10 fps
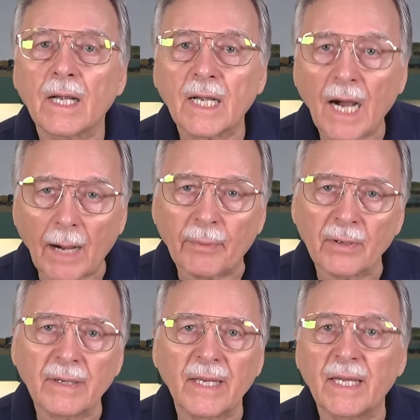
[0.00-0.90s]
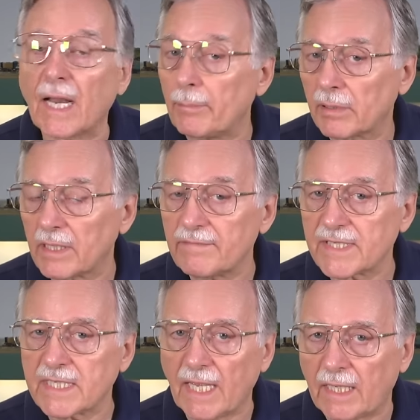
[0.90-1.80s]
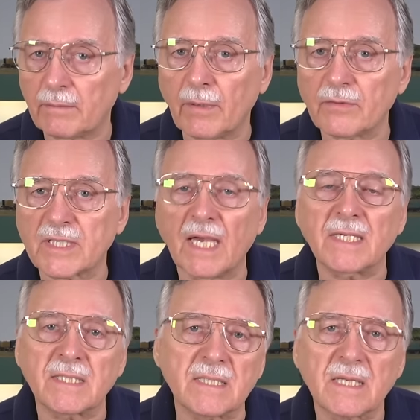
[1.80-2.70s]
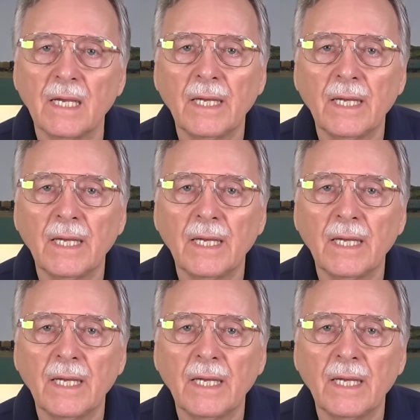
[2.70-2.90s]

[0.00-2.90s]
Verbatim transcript: copper, and I believe zinc in most cases.